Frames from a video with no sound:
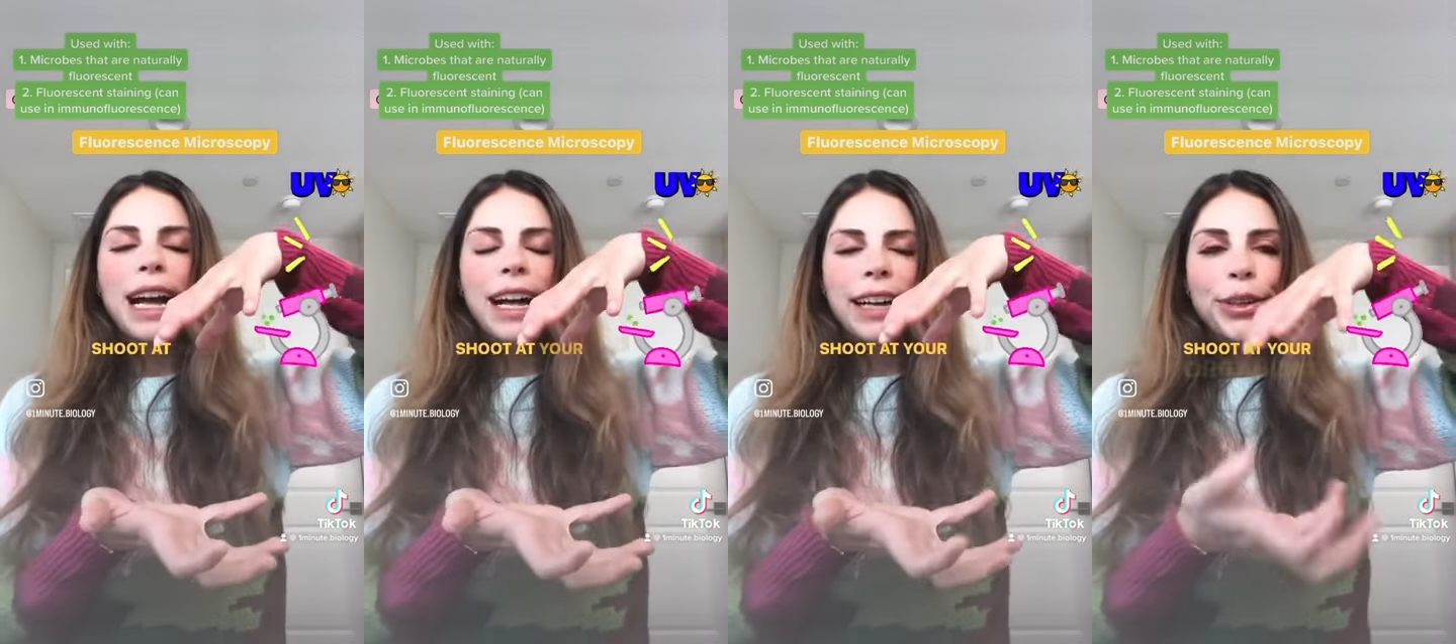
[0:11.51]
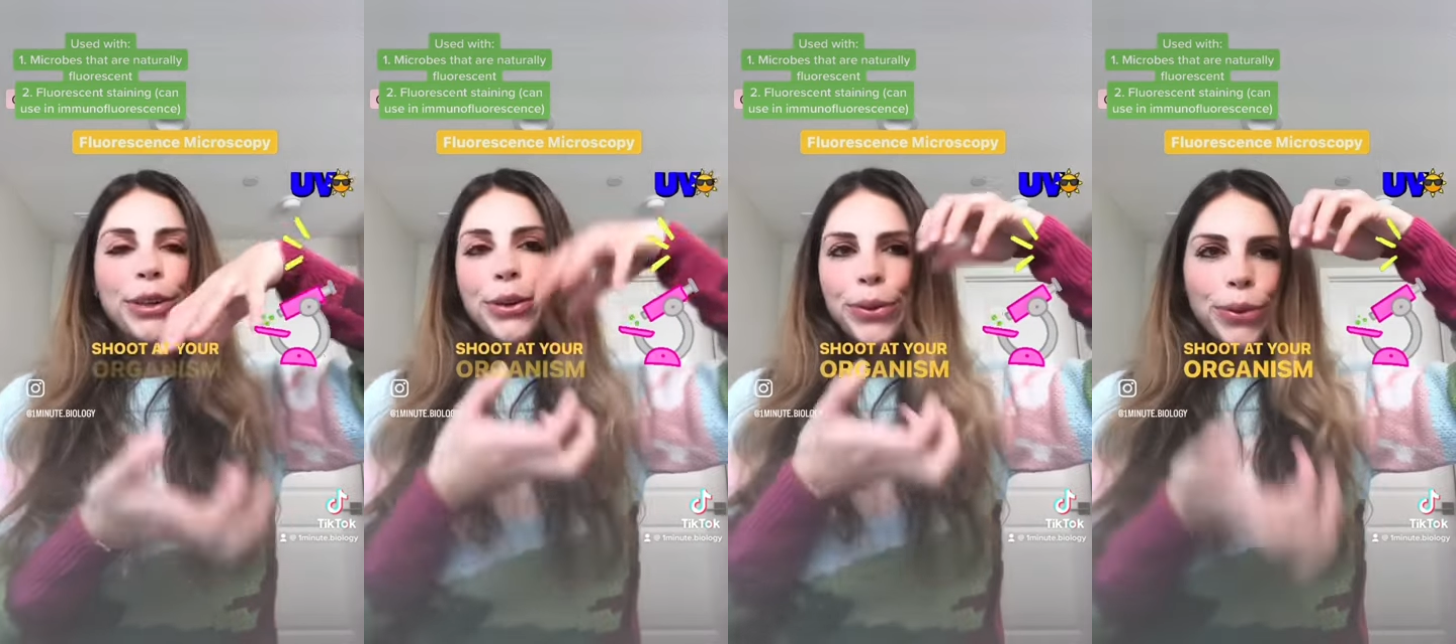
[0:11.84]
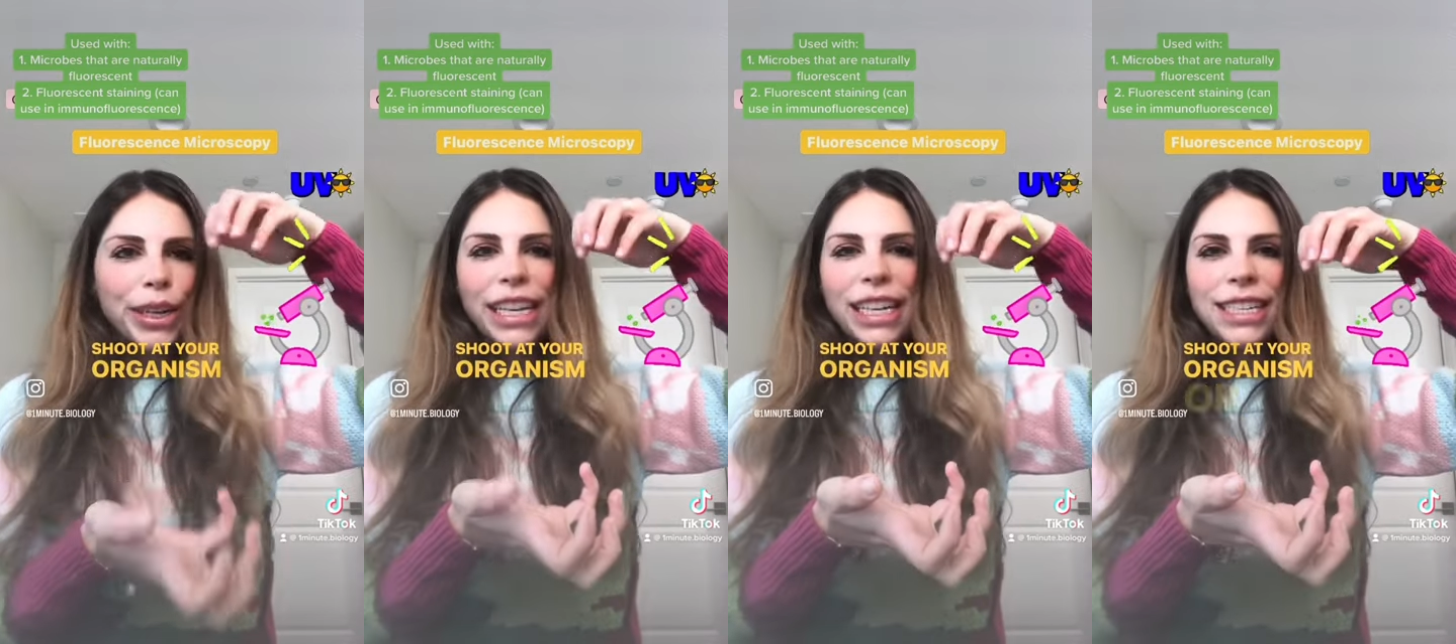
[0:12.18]
at your
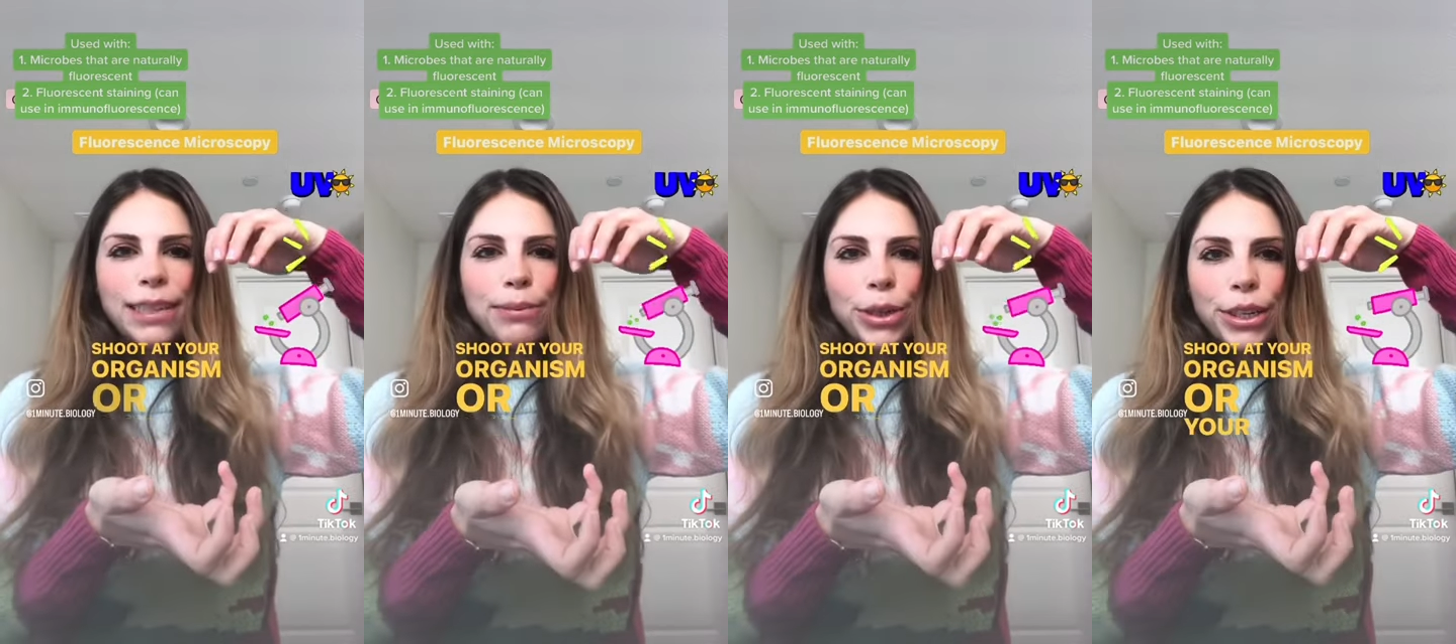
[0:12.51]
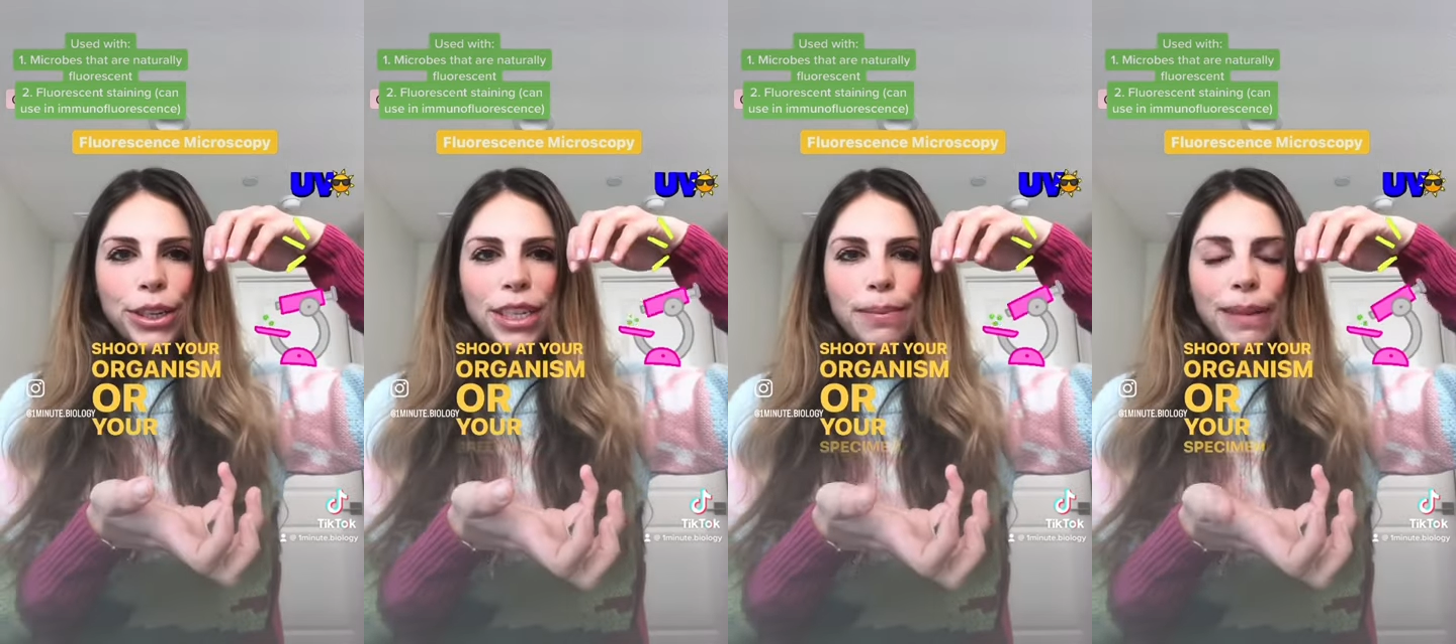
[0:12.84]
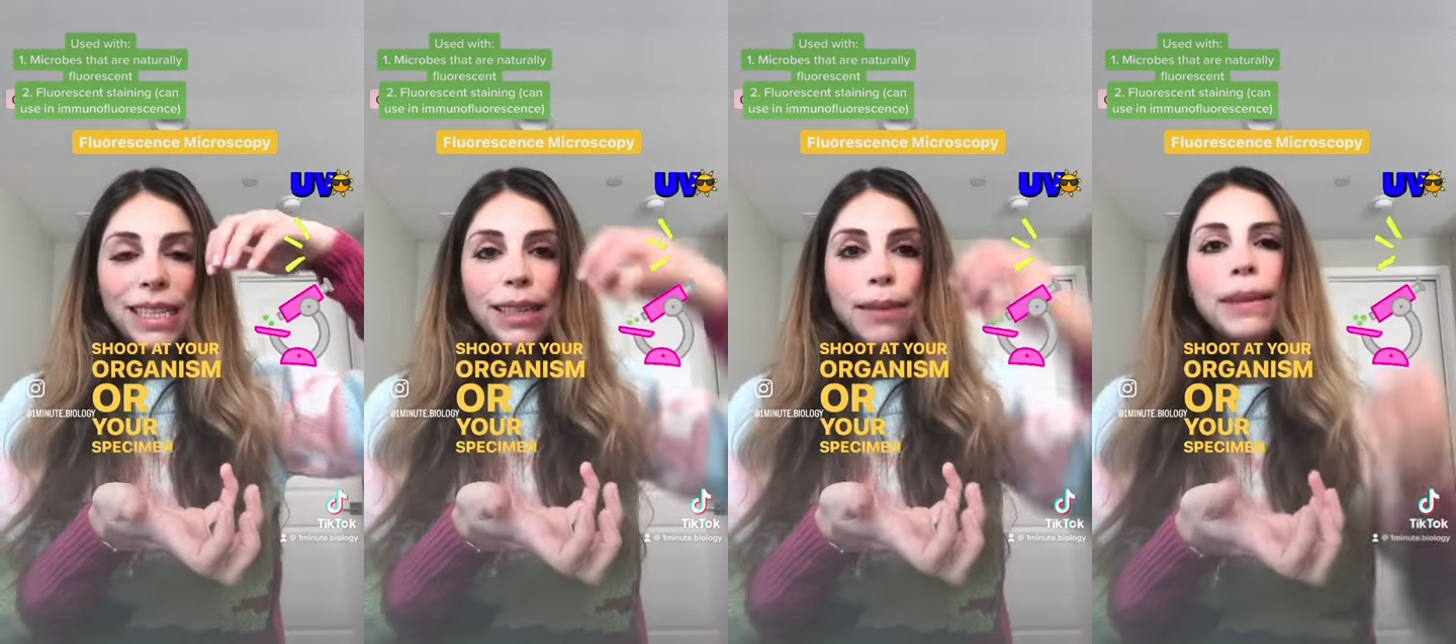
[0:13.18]
organism or your
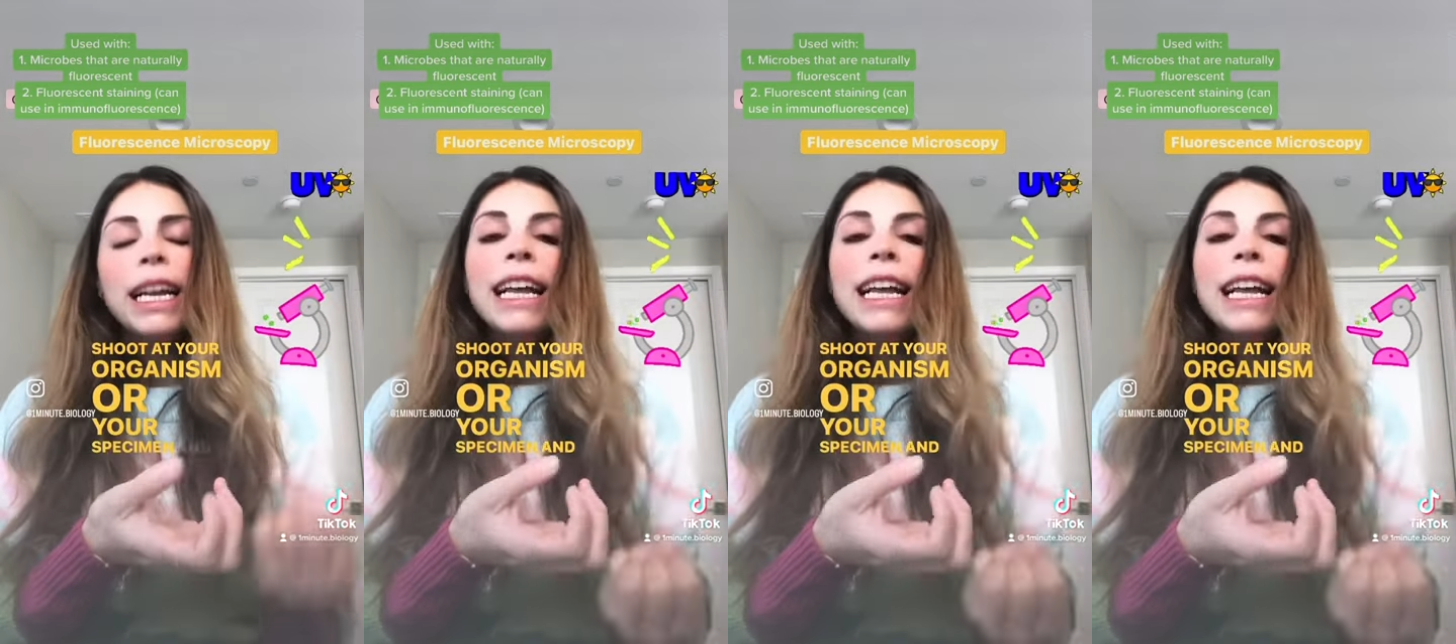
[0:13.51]
specimen,